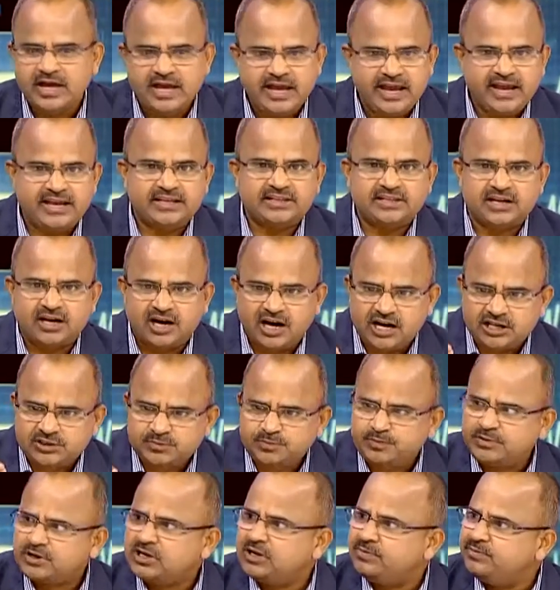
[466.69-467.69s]
either
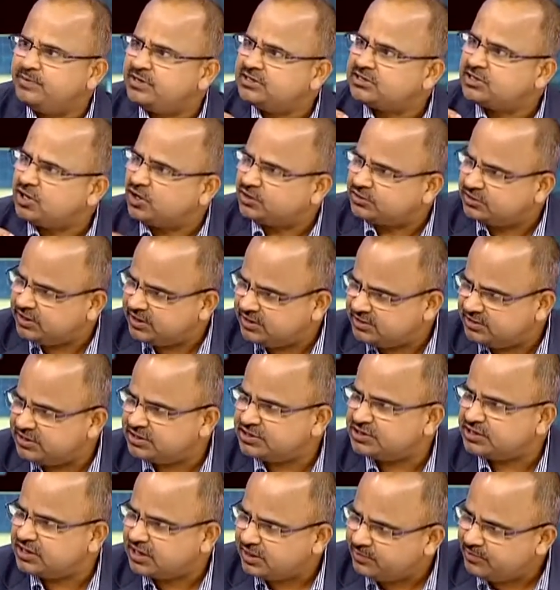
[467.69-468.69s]
hospital-based
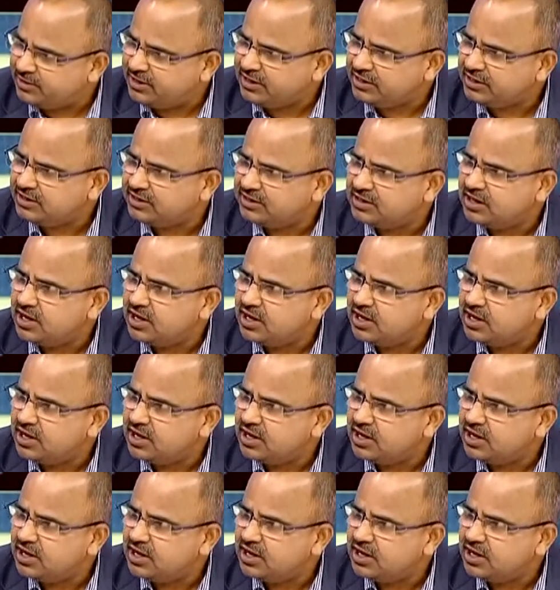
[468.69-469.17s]
authorization committee